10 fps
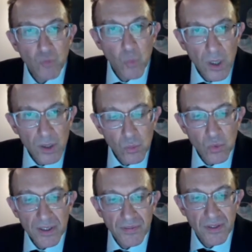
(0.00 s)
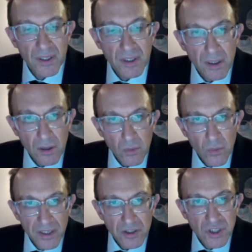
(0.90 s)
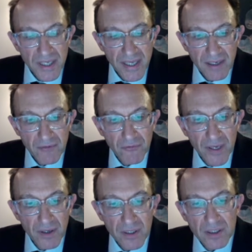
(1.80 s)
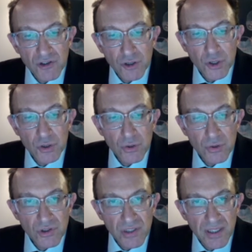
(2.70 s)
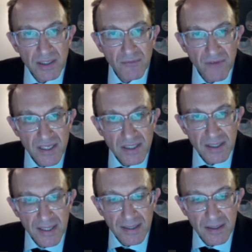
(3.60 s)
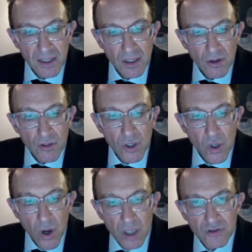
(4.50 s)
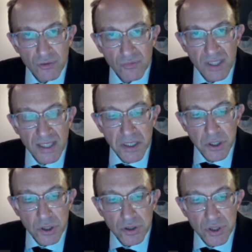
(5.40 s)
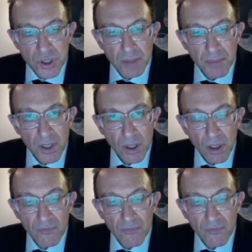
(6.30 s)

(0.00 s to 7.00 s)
one where genetic variants are used to investigate the causal relationship of